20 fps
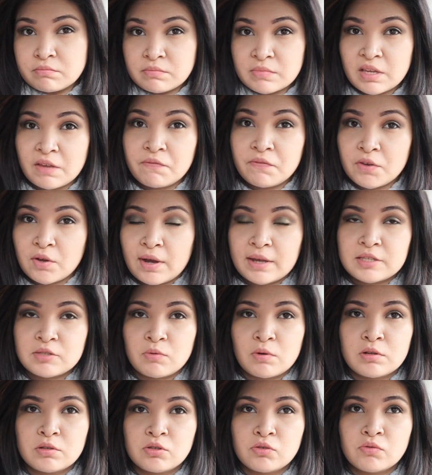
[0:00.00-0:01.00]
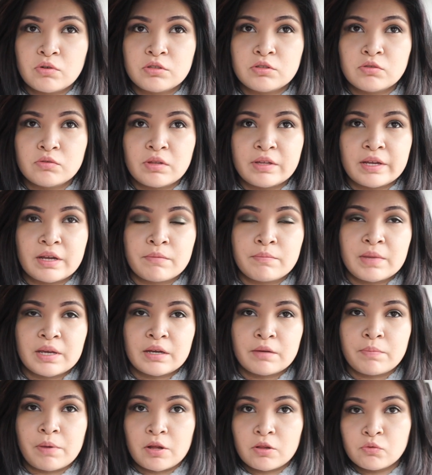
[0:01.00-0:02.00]
if you guys want to, I'll do like a
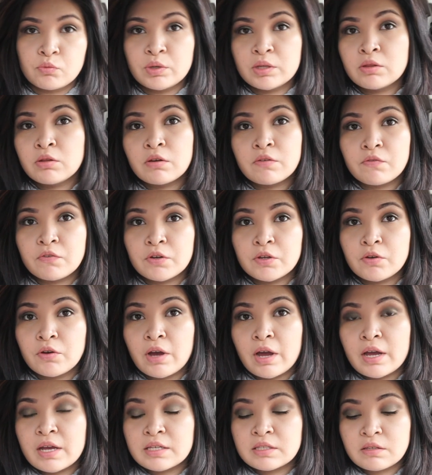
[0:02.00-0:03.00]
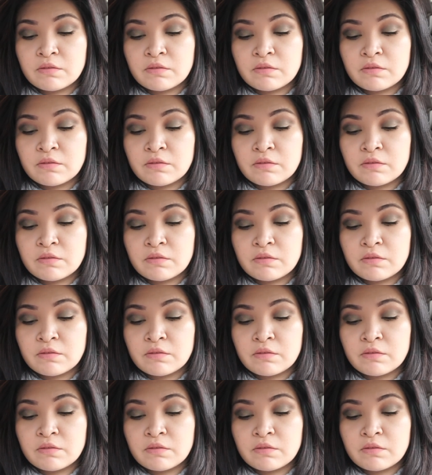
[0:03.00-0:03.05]
makeup Halloween look for you guys.